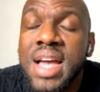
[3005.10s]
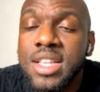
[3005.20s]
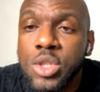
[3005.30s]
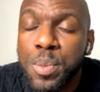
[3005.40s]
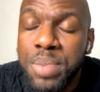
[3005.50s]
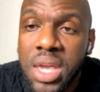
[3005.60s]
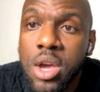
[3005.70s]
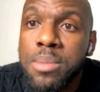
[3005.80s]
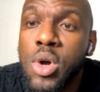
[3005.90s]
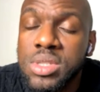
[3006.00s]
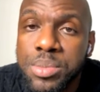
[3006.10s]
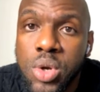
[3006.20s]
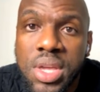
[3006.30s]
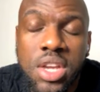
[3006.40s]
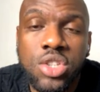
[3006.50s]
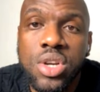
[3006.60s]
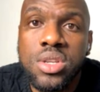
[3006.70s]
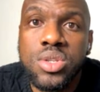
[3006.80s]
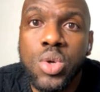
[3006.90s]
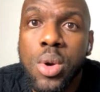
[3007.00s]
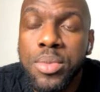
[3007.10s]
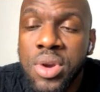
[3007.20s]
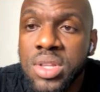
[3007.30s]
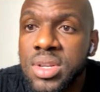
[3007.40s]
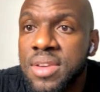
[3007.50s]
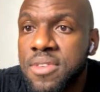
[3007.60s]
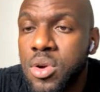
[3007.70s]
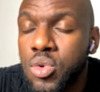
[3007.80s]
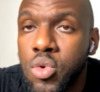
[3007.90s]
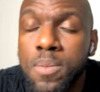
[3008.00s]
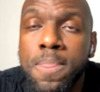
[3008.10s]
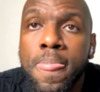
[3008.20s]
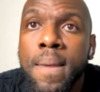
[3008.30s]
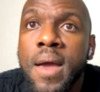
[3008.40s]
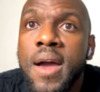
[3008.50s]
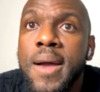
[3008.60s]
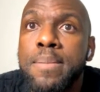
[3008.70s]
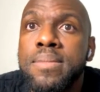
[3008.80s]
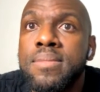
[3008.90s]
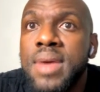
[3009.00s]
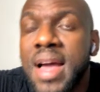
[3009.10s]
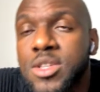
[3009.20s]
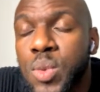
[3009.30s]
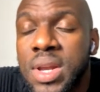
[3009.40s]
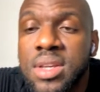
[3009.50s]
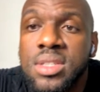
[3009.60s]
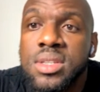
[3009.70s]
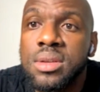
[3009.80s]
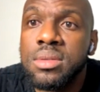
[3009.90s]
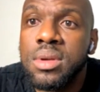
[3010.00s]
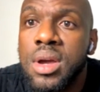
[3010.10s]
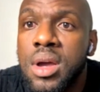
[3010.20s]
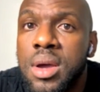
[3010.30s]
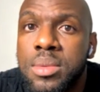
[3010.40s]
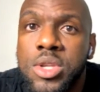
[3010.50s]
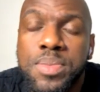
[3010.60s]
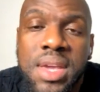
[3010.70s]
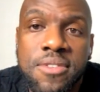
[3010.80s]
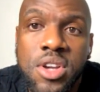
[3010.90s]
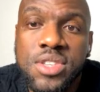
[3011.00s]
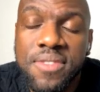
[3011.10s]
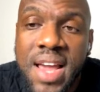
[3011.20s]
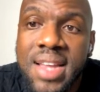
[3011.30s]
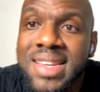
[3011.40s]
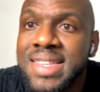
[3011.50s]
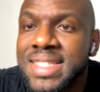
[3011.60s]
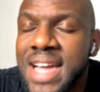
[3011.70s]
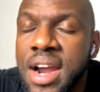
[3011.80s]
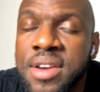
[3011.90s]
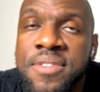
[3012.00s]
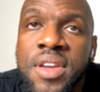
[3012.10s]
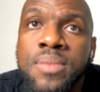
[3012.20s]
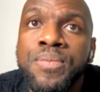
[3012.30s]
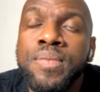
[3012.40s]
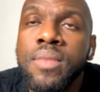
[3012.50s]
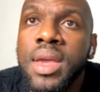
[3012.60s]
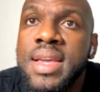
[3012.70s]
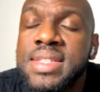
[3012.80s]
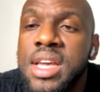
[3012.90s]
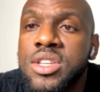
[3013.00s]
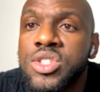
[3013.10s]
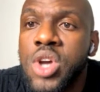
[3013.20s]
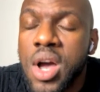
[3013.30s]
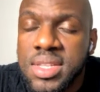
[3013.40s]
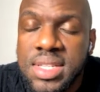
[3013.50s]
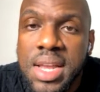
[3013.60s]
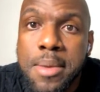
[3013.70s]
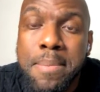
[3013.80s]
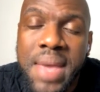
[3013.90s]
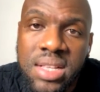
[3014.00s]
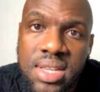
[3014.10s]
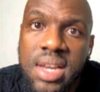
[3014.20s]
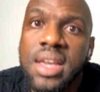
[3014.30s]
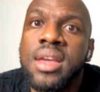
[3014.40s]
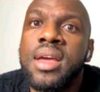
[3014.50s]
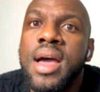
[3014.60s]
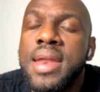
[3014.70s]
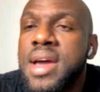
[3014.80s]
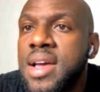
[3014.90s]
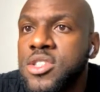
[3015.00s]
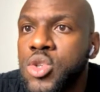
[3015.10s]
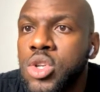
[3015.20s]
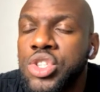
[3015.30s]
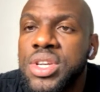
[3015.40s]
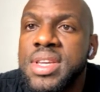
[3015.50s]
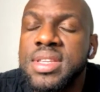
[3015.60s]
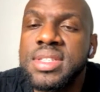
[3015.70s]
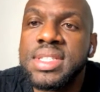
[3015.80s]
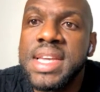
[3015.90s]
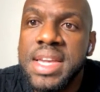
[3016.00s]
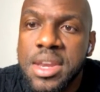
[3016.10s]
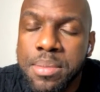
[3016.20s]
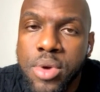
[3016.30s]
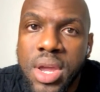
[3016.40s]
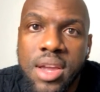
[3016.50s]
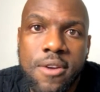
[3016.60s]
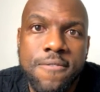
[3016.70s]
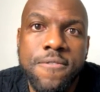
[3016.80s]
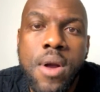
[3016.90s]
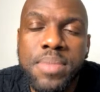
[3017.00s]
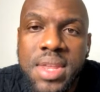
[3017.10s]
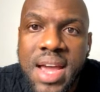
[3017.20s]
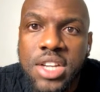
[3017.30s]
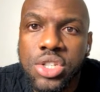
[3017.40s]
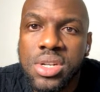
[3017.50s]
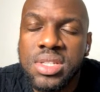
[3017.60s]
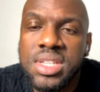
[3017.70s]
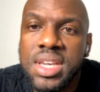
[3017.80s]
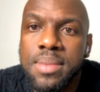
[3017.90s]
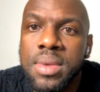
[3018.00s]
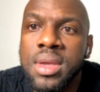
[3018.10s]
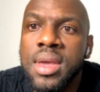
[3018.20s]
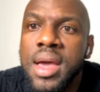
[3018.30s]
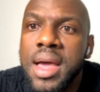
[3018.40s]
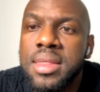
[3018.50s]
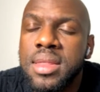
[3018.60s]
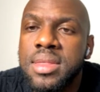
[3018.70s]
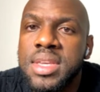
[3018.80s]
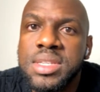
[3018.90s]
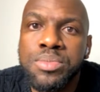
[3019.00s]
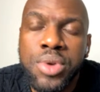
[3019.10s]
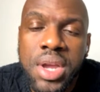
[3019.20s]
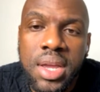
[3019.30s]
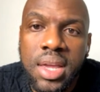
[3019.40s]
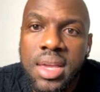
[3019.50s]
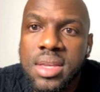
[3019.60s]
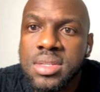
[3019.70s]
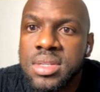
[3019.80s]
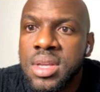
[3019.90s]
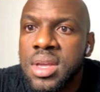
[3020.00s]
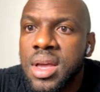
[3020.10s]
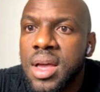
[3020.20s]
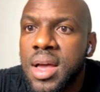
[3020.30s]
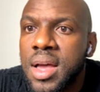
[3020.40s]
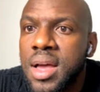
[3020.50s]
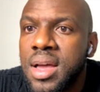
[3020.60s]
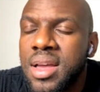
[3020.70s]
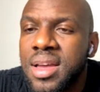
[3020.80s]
had to pay on multiple occasions to upgrade to a different room. as well as to pay for his flight. He's tired of it. He's exhausted mentally, and as such, he's taken a break from the national team. And this break is, how